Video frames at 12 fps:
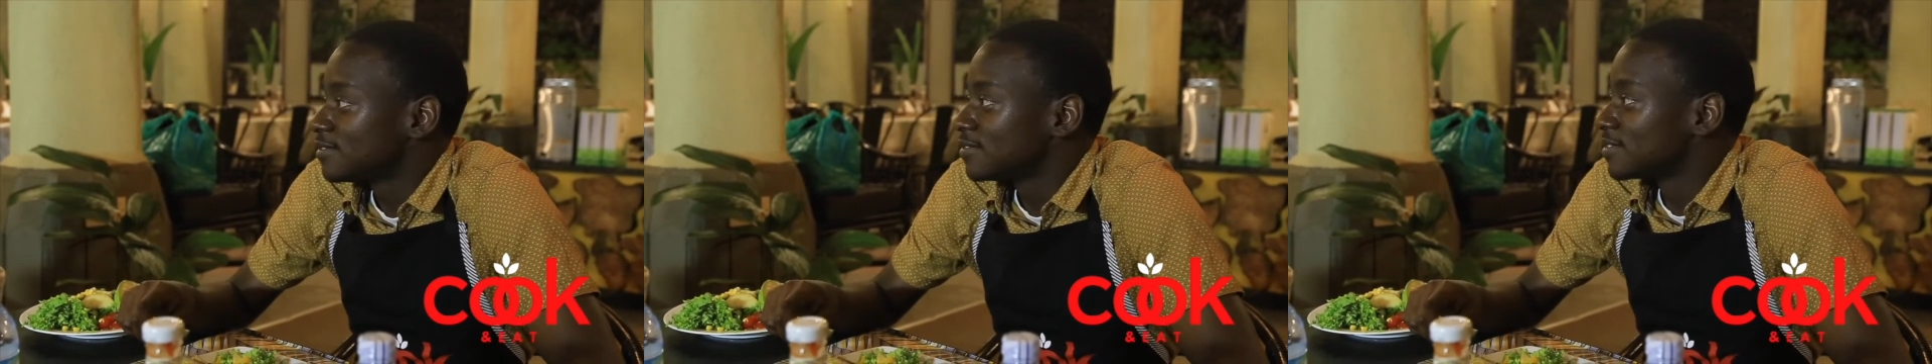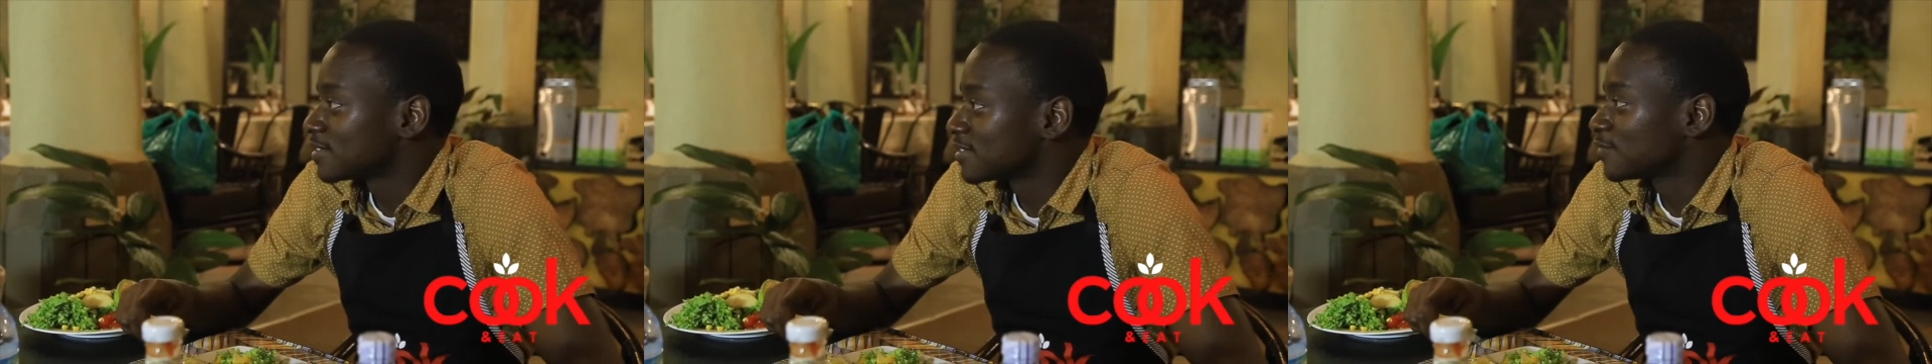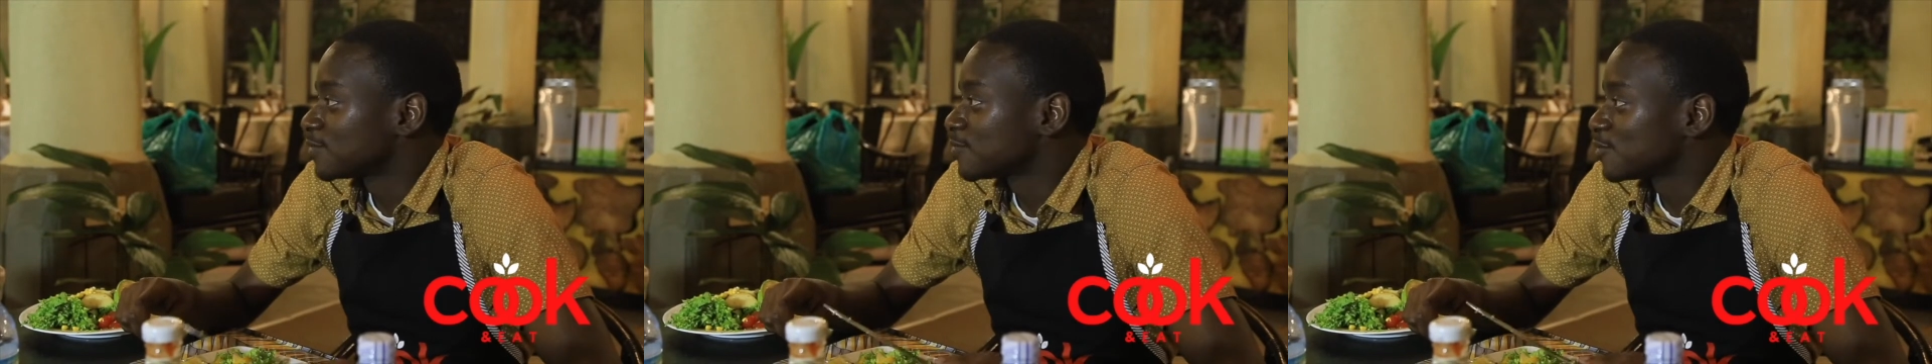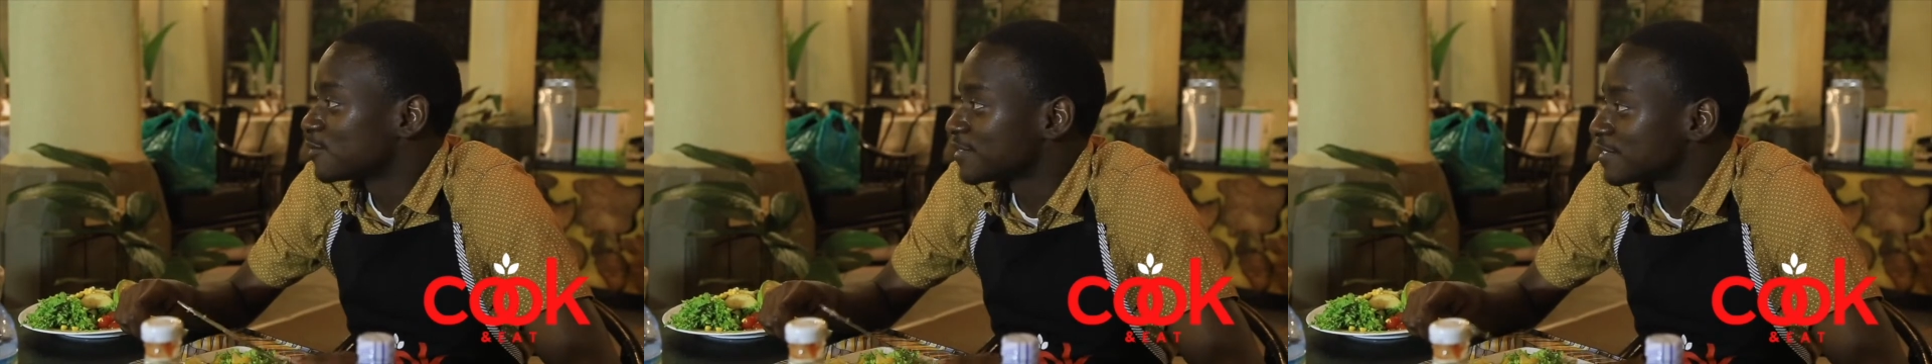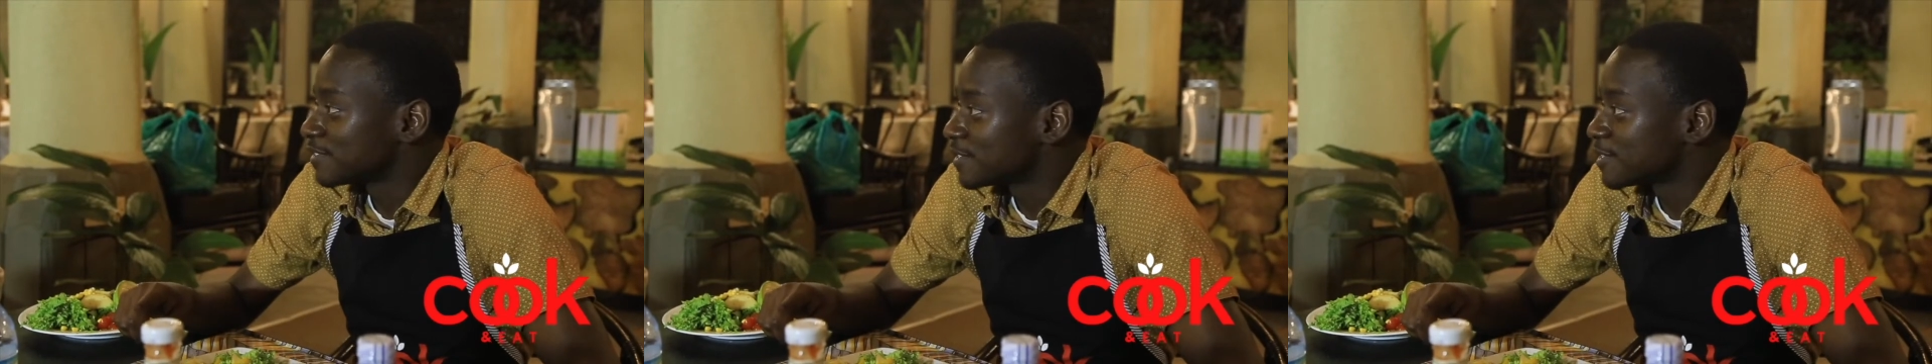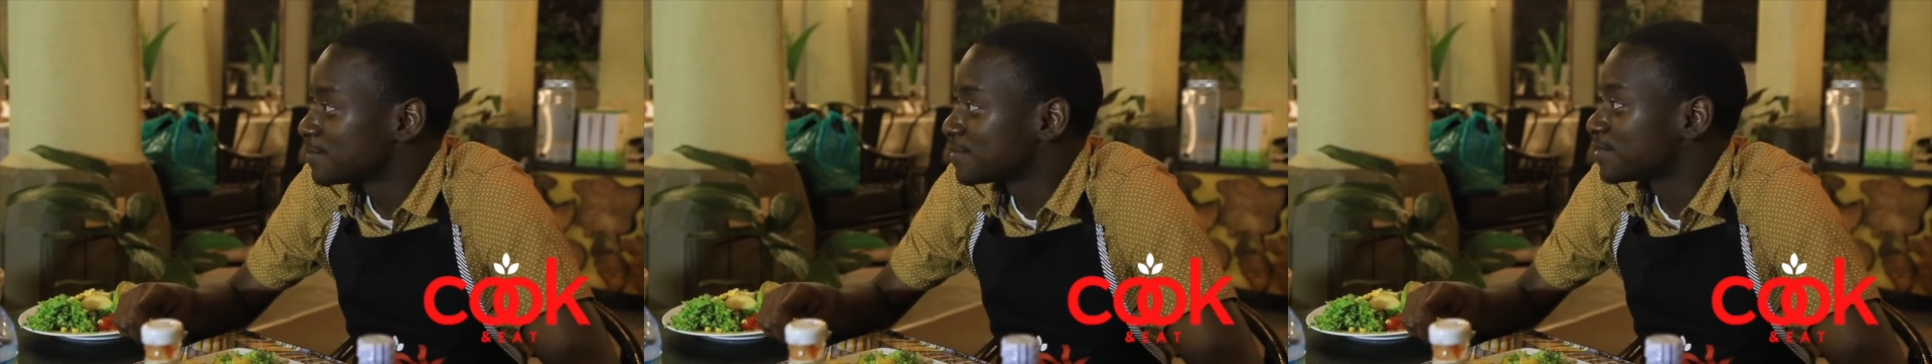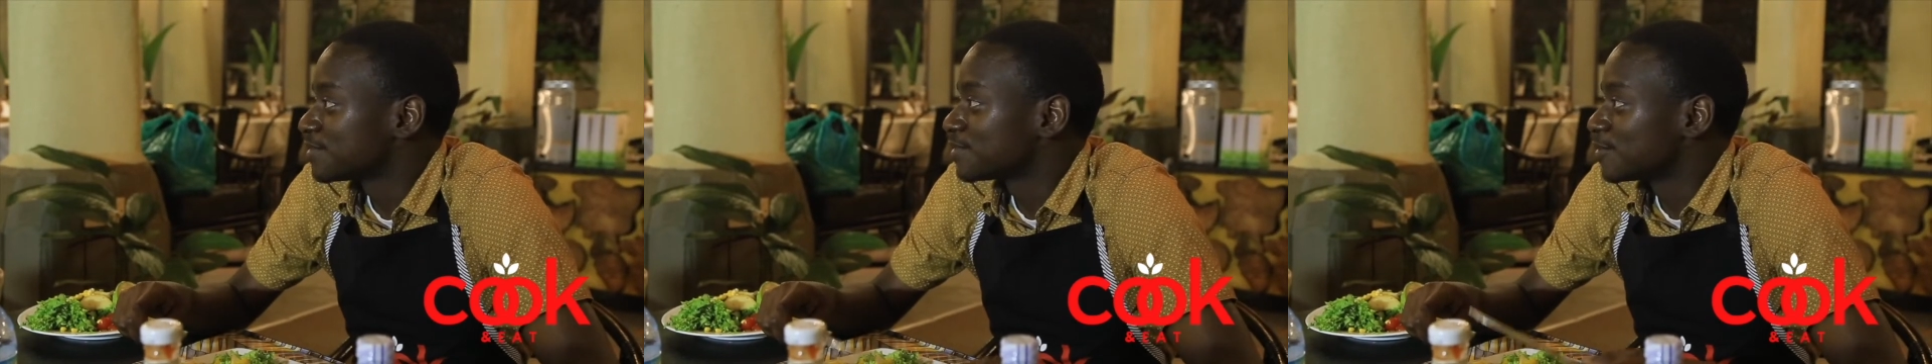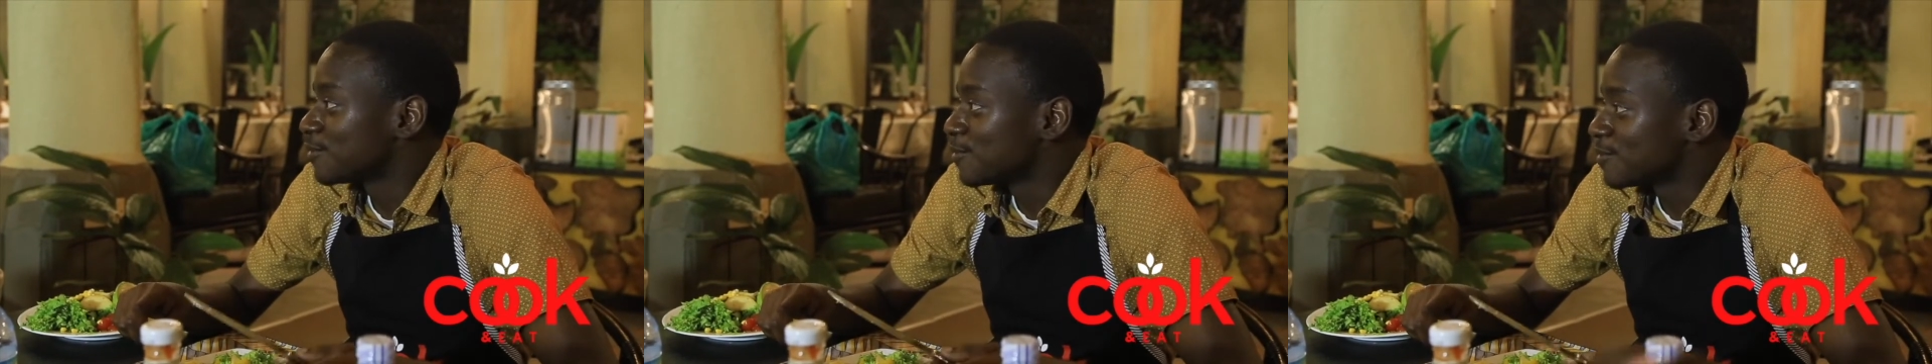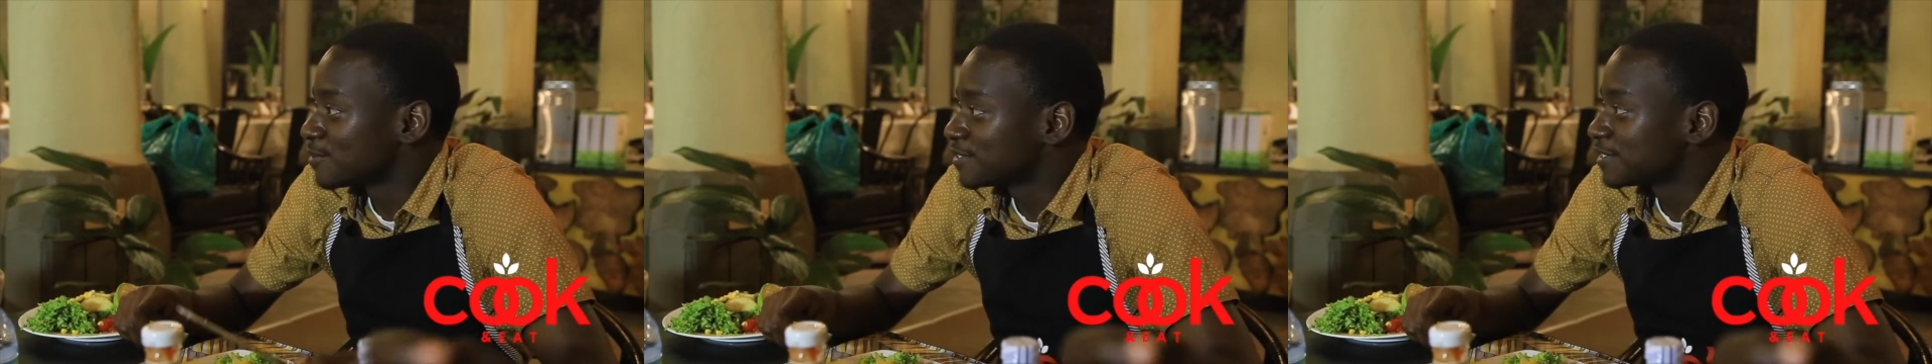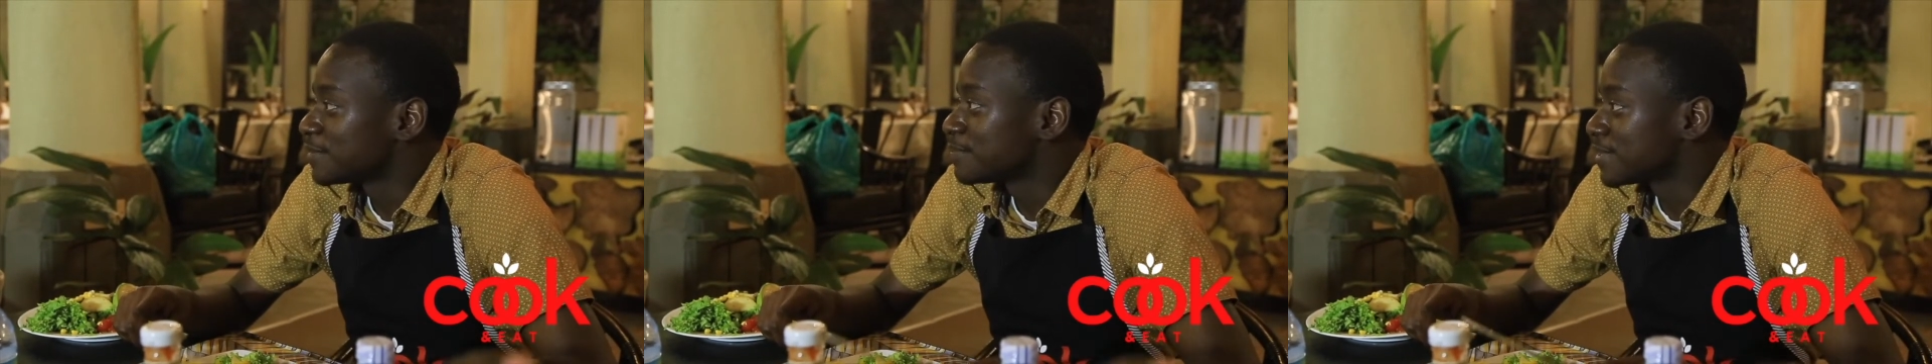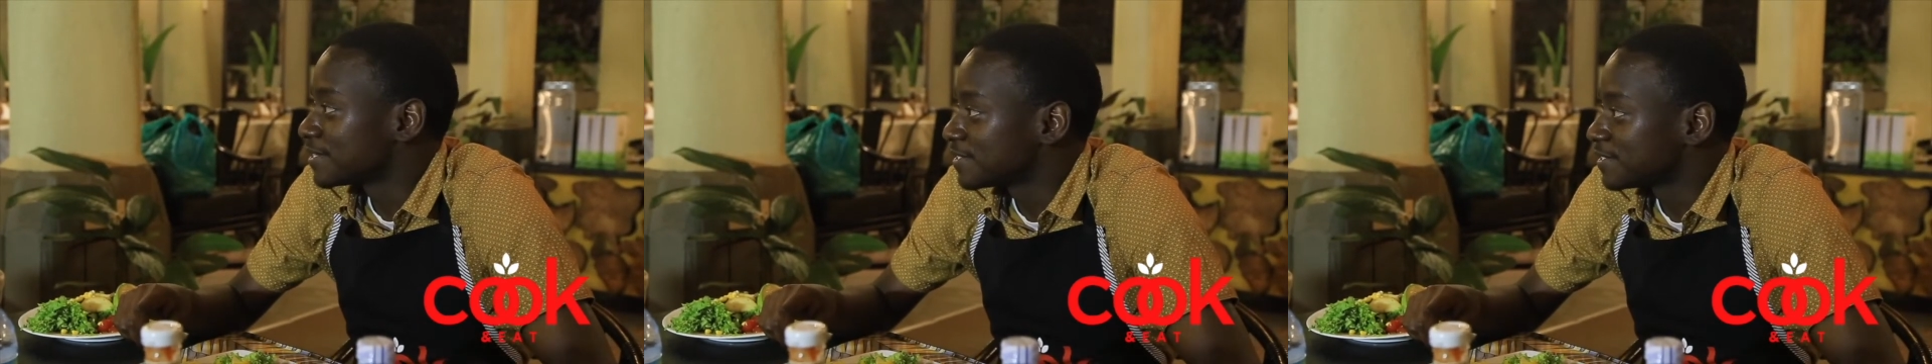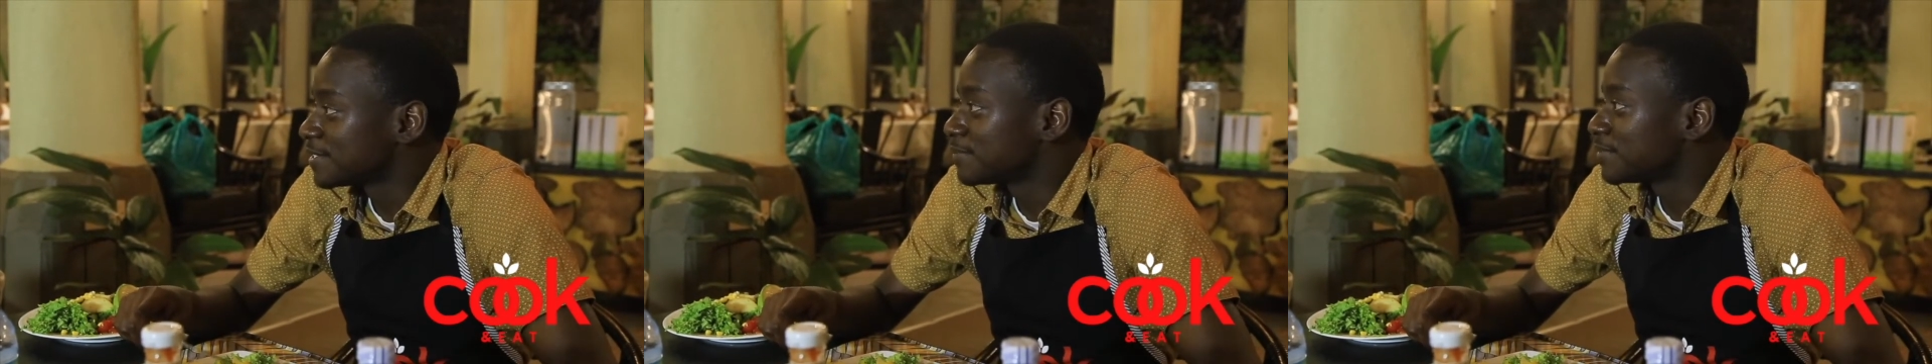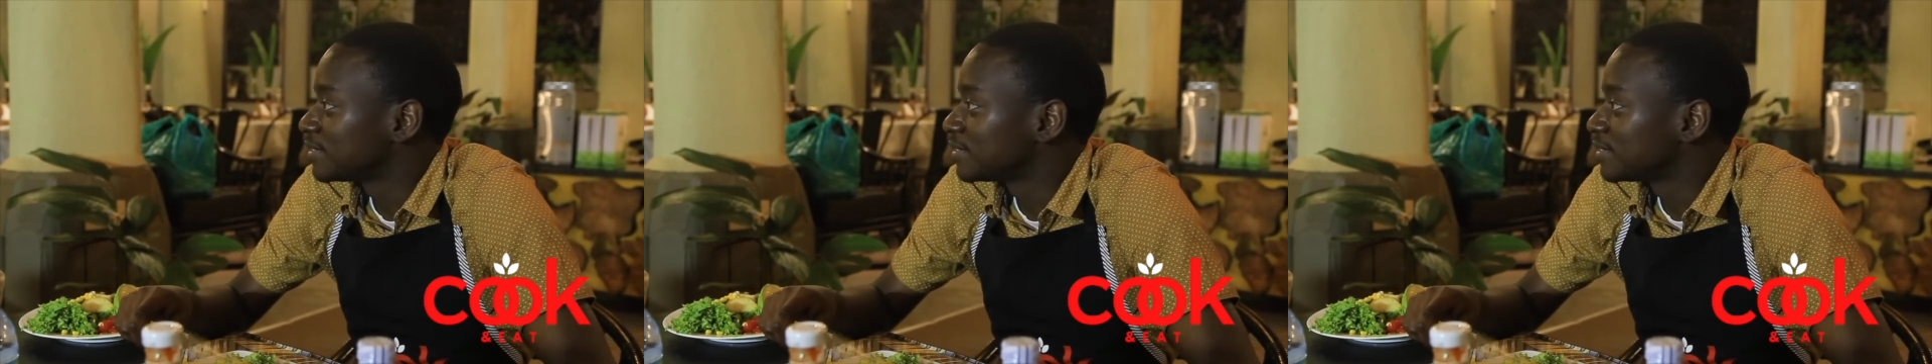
You just have to follow the steps, go step by step,